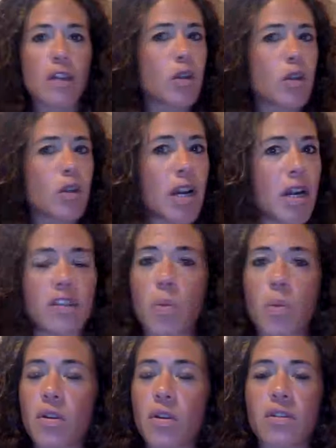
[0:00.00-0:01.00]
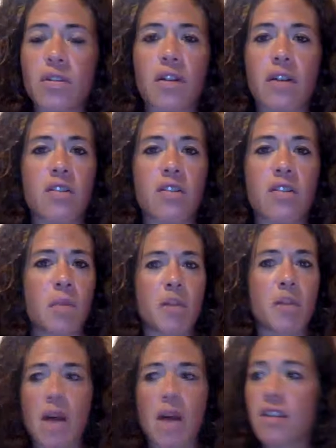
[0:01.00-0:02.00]
were trying to support their daughters as
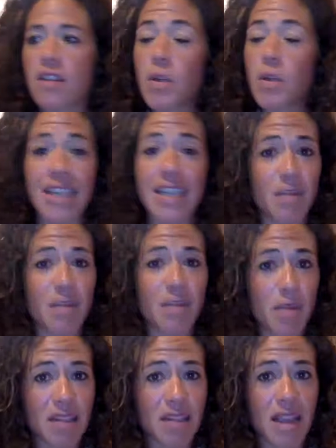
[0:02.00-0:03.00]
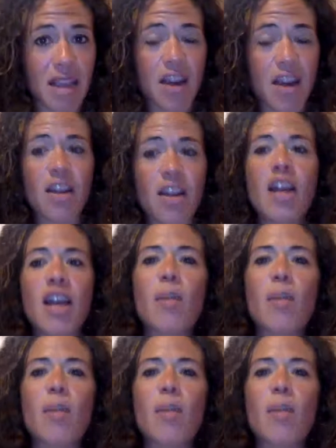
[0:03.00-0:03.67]
much as possible, get them the best care.